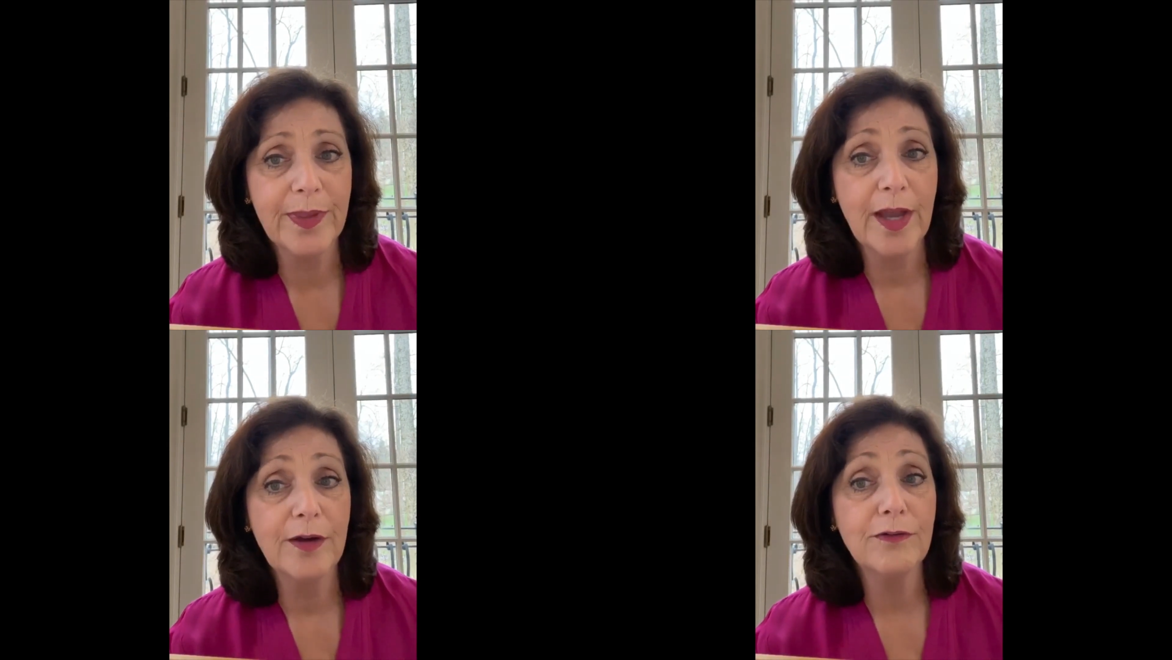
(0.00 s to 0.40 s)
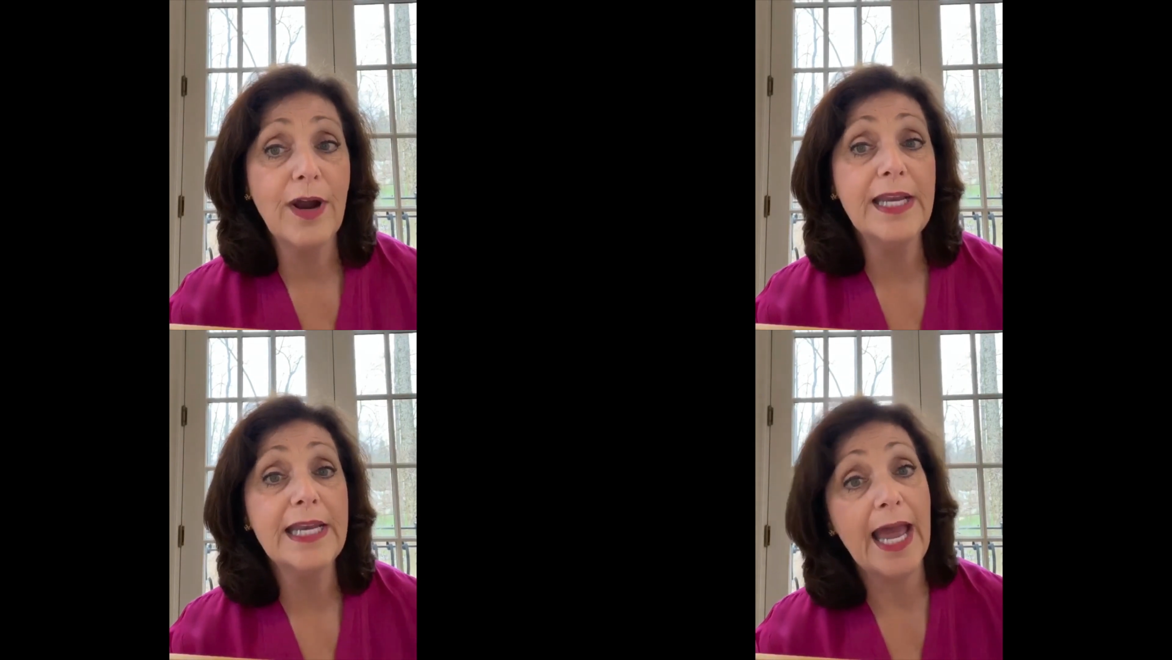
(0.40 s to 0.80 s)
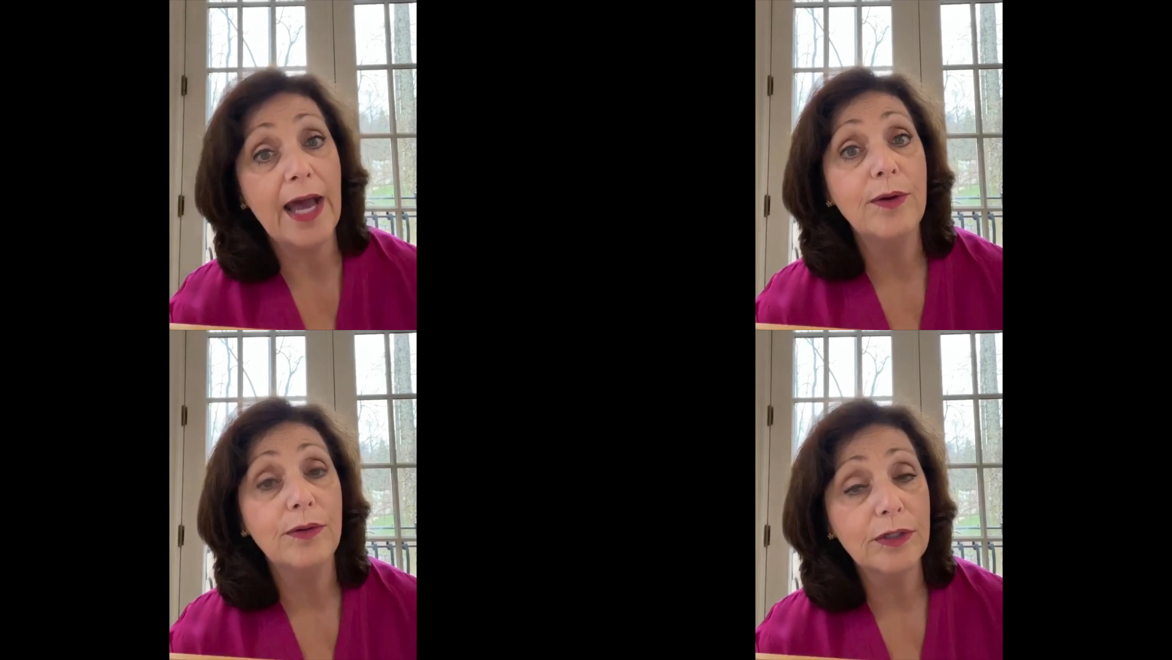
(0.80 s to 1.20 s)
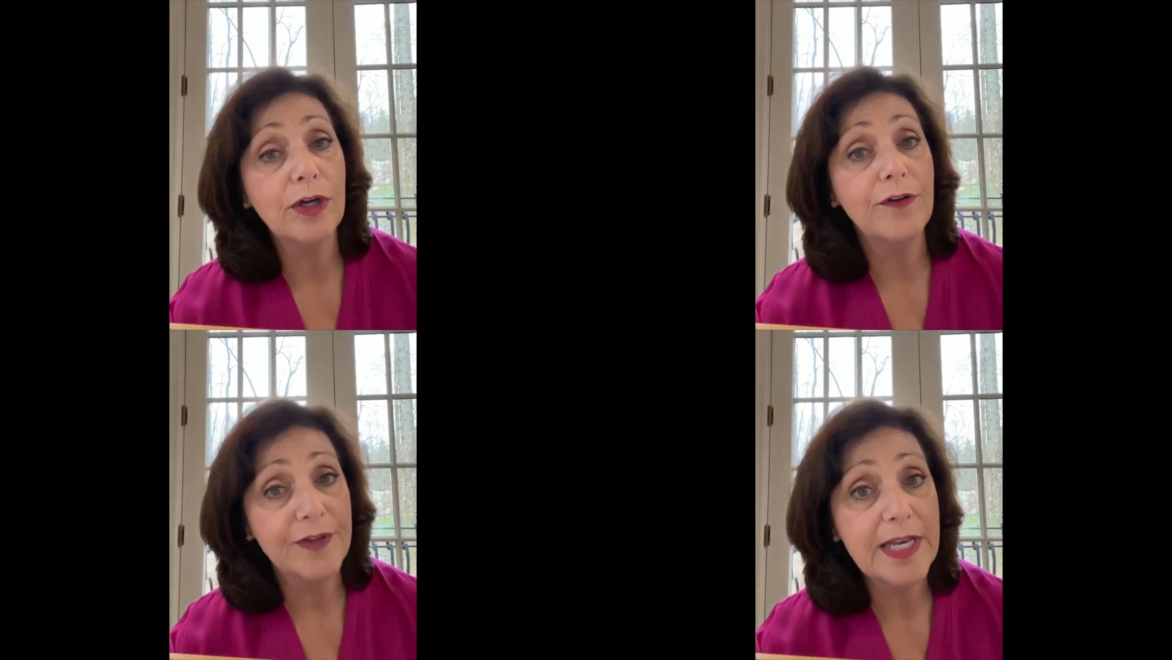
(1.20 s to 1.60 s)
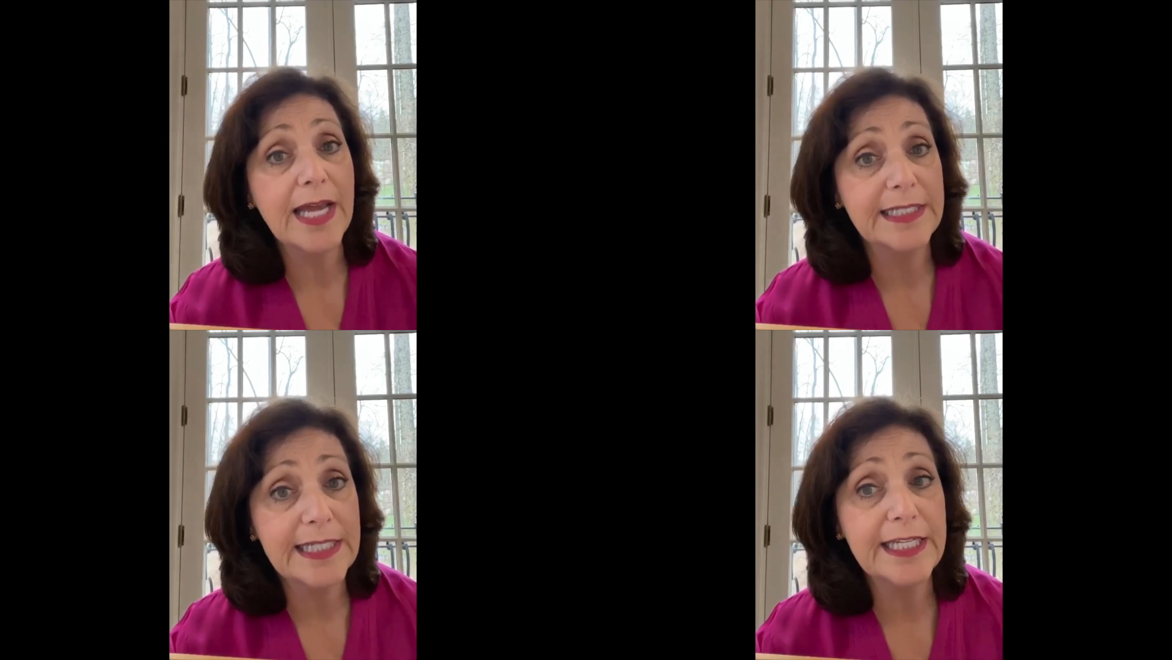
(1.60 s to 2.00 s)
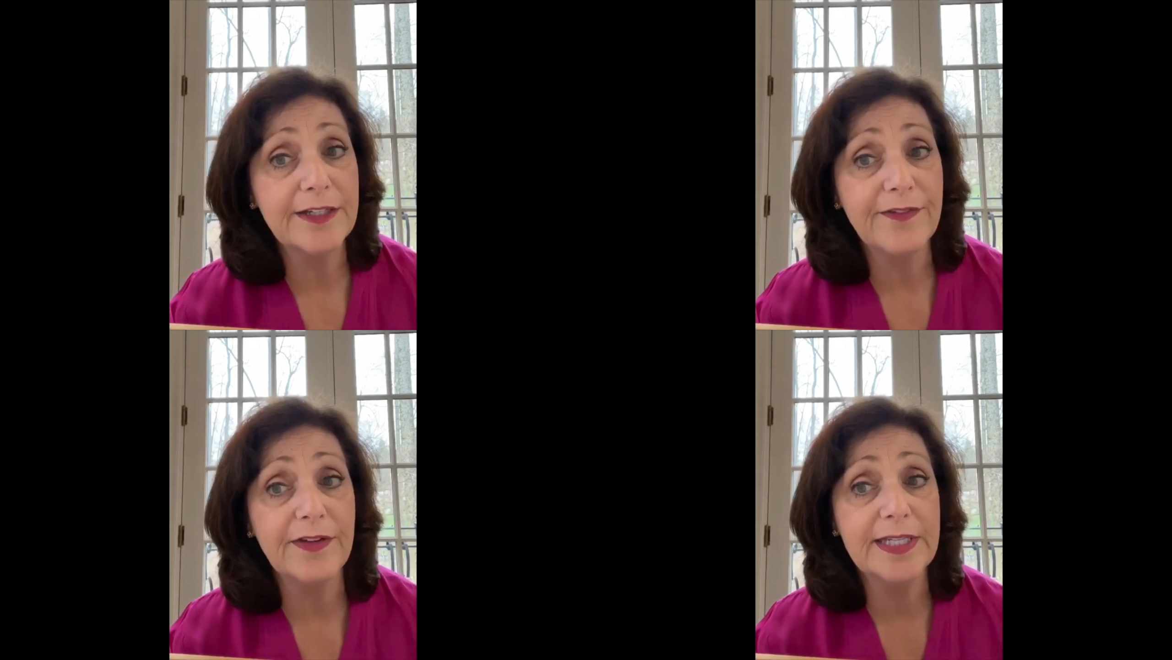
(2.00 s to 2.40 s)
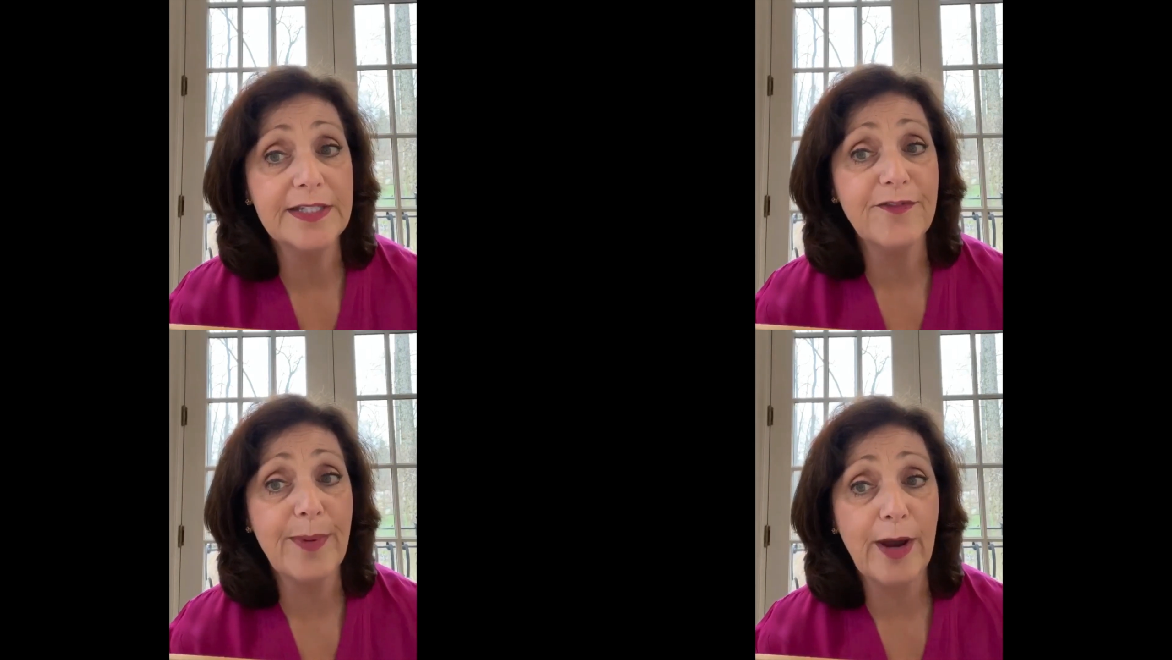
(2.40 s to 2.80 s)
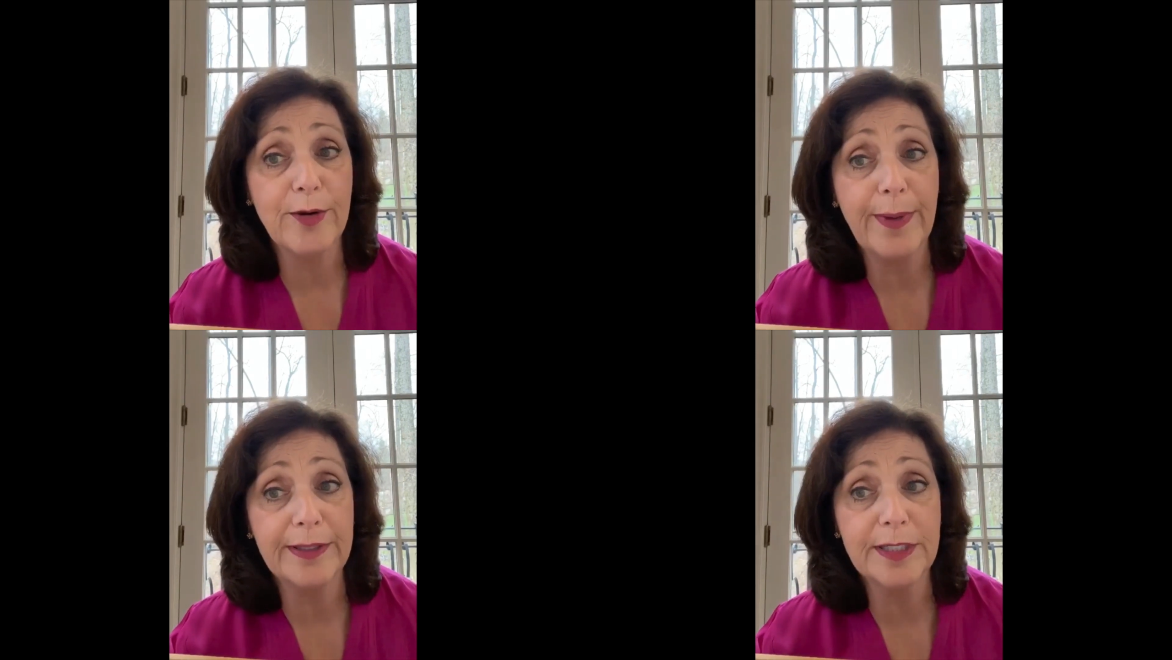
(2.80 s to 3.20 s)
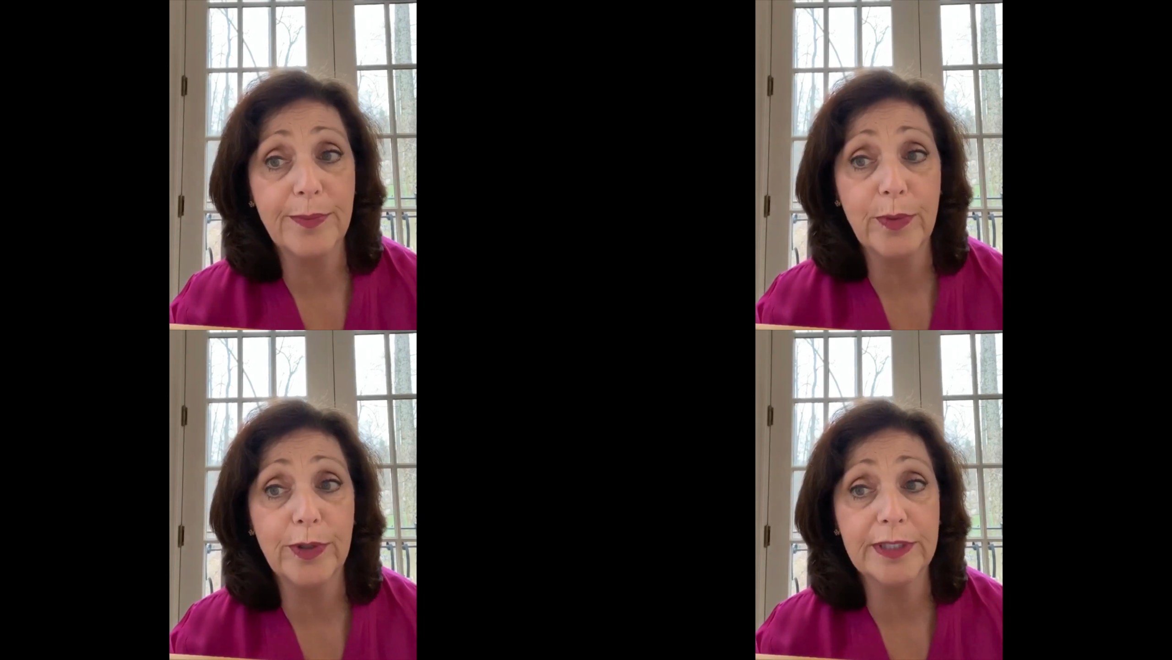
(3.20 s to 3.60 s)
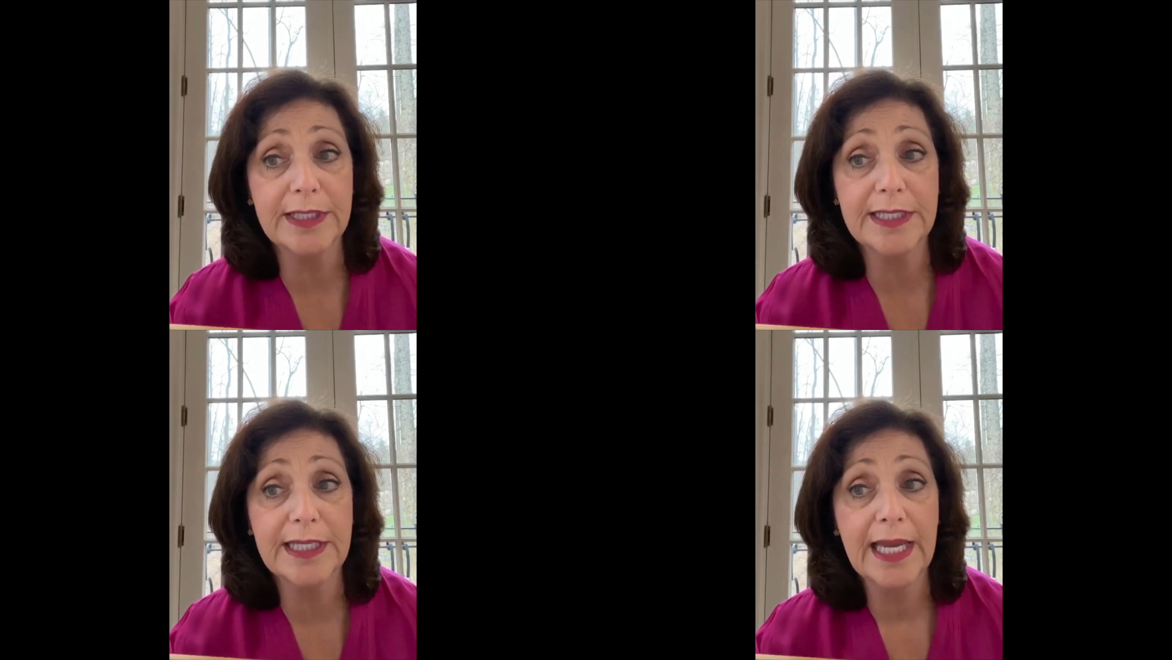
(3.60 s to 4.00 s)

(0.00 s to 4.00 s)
Right now, COVID-19 is of paramount importance.